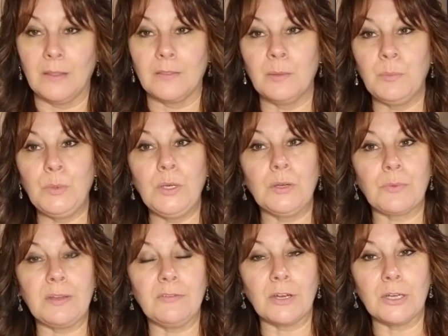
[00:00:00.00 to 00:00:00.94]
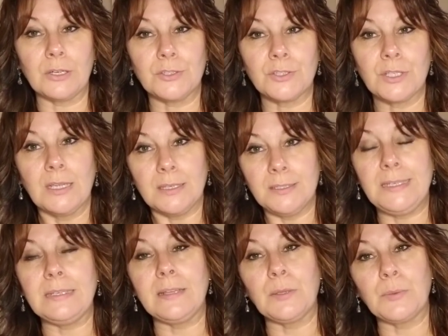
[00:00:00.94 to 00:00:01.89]
The moon in reverse,
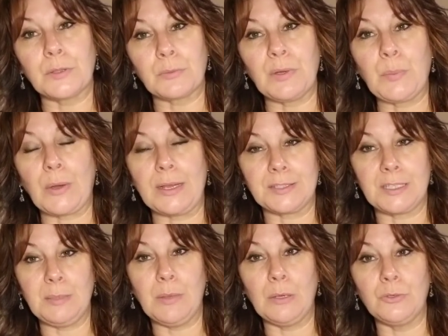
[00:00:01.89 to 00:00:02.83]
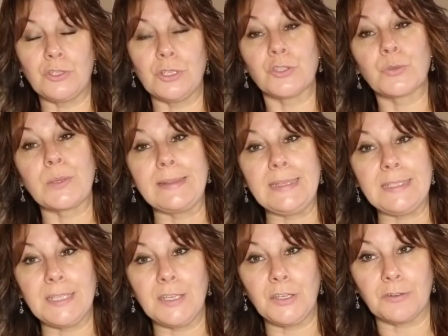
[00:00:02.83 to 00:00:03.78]
dealing with repressed emotions,
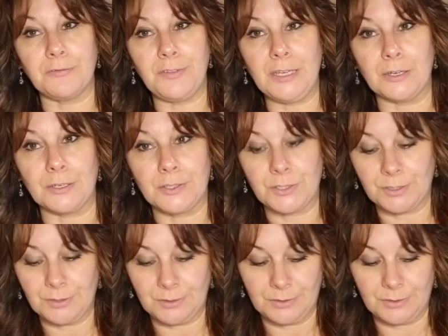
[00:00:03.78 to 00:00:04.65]
releasing your fears